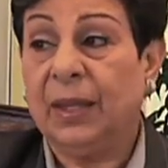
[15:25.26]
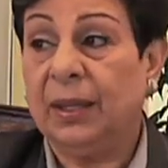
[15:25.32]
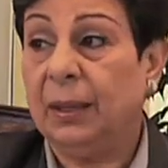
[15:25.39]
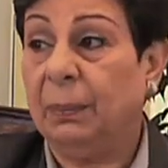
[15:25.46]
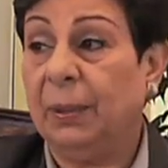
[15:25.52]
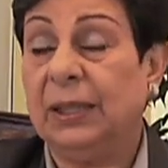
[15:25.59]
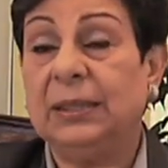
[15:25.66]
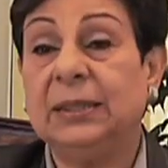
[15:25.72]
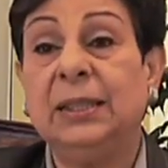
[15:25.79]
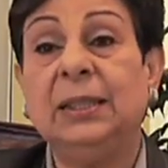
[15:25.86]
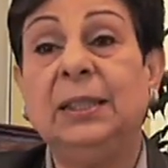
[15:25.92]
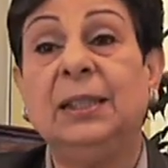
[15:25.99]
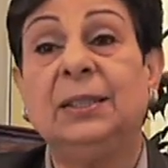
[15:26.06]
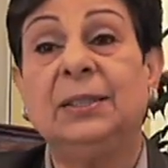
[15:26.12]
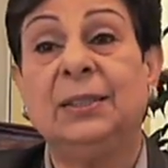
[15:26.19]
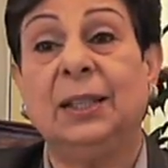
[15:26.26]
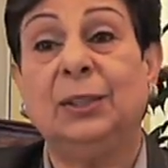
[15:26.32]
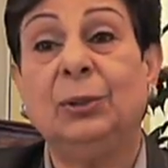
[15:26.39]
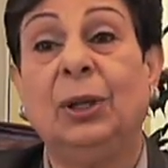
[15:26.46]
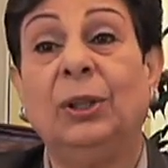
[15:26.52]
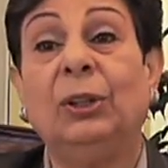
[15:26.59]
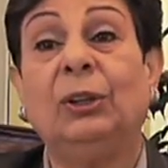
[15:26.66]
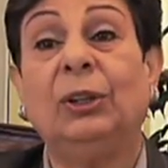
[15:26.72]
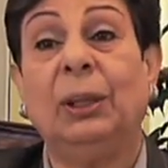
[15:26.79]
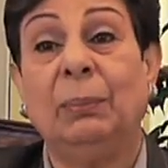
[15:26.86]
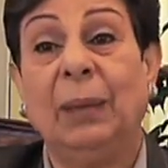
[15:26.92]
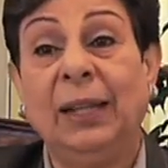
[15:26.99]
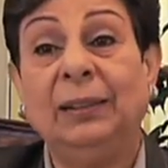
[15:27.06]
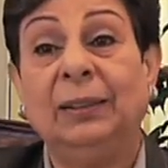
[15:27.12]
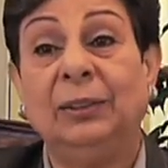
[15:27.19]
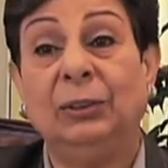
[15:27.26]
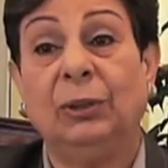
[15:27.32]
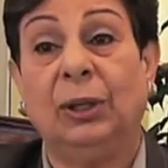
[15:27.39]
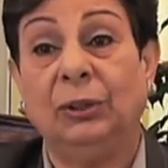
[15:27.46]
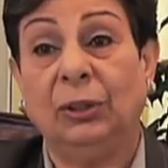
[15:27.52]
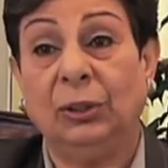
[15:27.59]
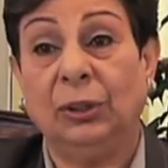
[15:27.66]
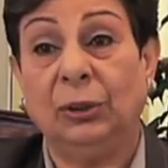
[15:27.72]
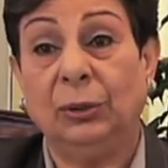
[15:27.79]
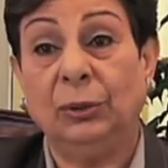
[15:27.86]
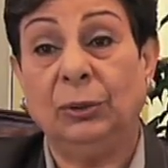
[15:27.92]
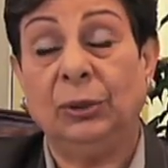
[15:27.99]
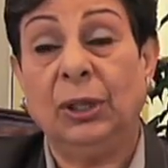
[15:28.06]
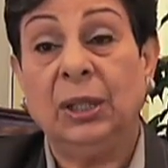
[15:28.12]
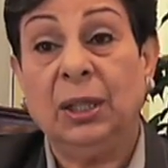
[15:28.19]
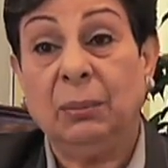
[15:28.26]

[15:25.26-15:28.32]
the Palestinians, that you are not abandoned, you are not alone.